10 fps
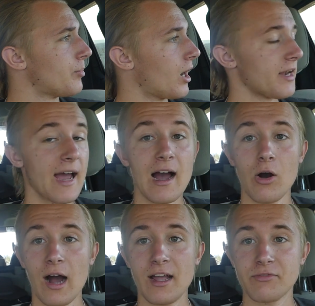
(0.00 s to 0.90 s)
But
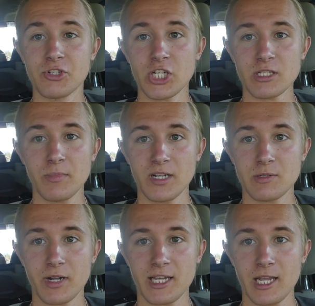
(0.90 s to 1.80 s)
now I've just made it
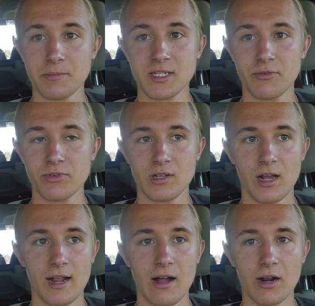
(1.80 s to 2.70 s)
to my campsite for the
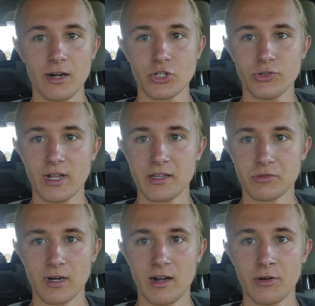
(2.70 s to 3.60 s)
night. I'll kind of show you guys
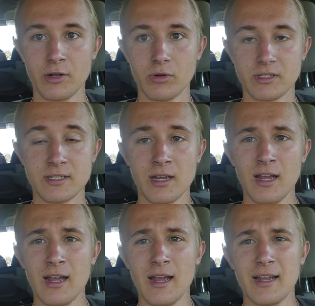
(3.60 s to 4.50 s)
around. It was,
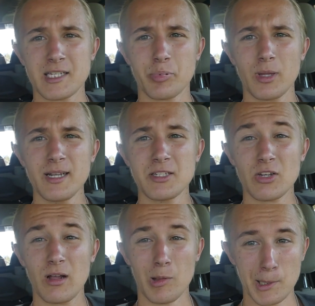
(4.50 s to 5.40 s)
it's a
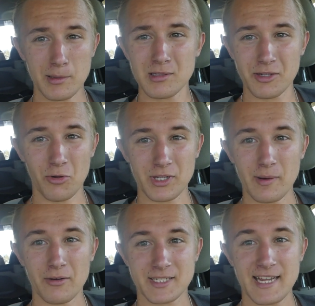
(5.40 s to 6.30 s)
place literally only
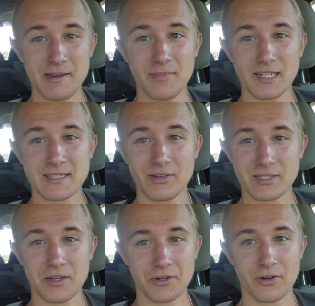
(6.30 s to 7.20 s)
about 10 minutes
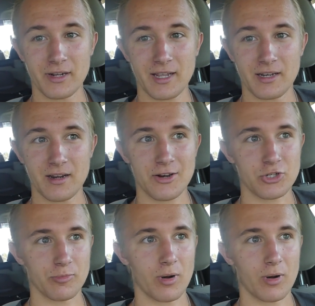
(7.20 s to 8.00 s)
outside of Grand Canyon National